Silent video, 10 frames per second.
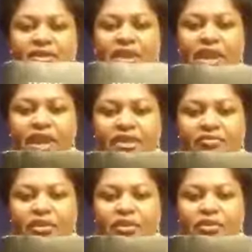for the
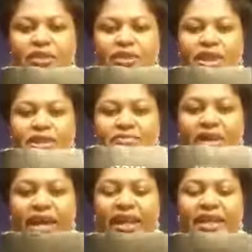evil that's
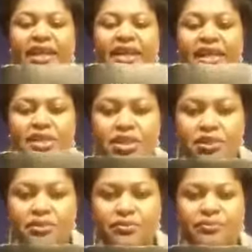fighting against
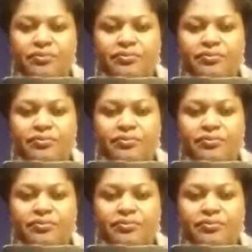you.